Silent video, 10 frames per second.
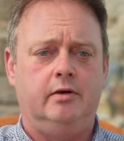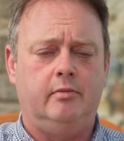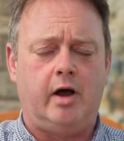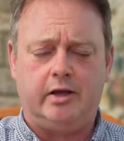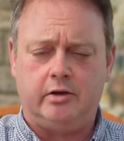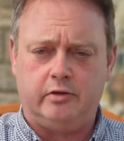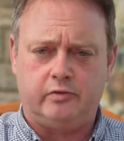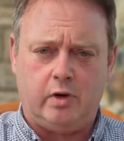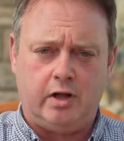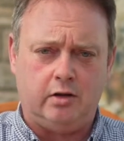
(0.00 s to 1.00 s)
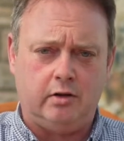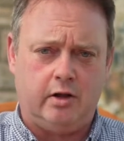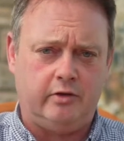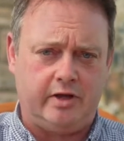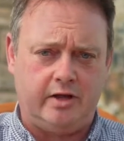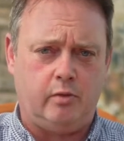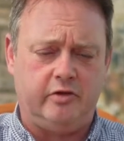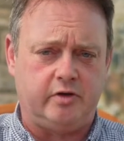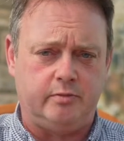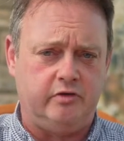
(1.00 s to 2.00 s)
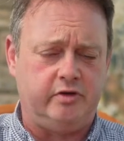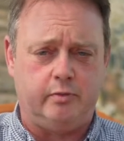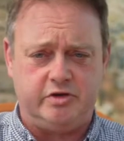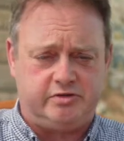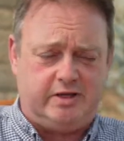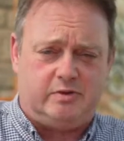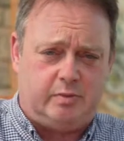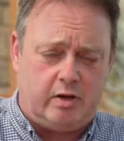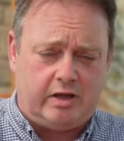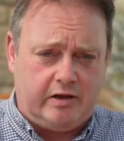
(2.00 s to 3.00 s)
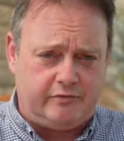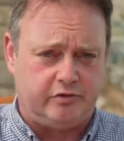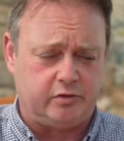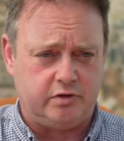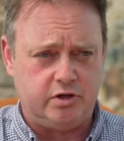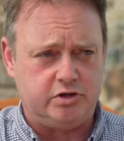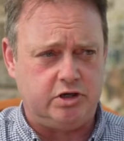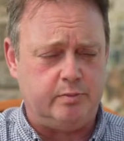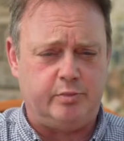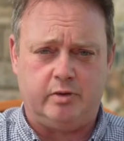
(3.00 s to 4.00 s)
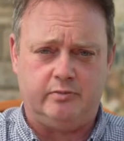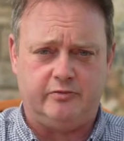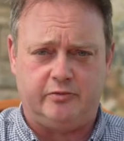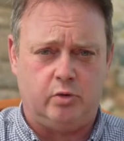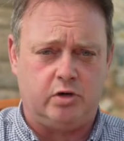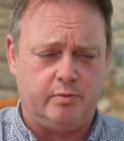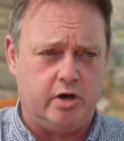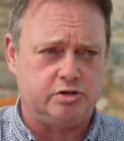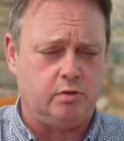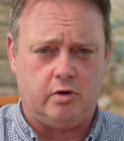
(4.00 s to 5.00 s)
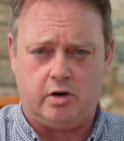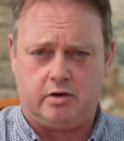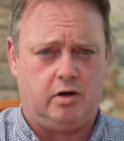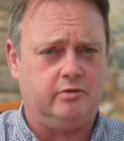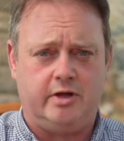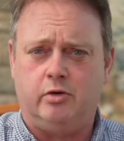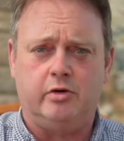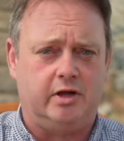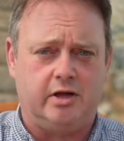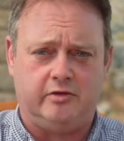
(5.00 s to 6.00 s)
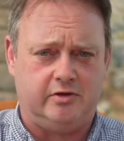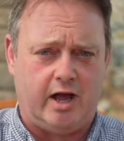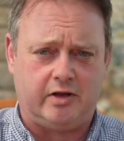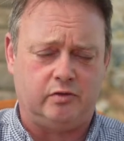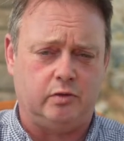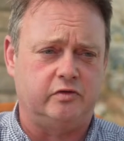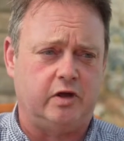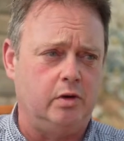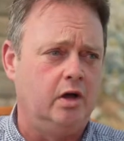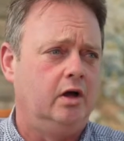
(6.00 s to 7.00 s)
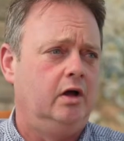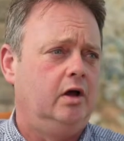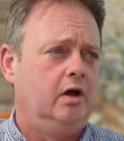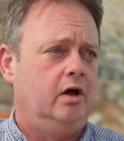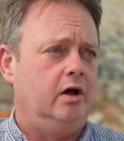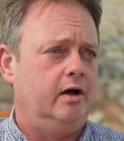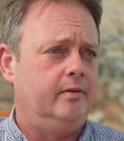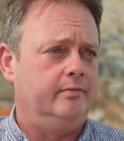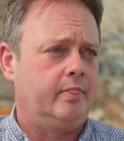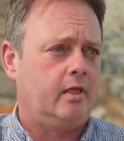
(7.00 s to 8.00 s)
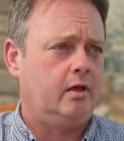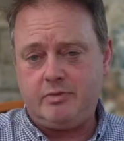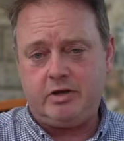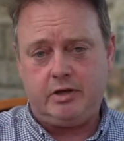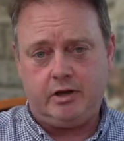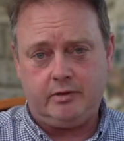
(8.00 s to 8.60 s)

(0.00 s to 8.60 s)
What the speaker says: mic as well. They're the ones I'm using, which seem to be okay for sort of YouTube, but for commercial work they're not going to cut it at all. So maybe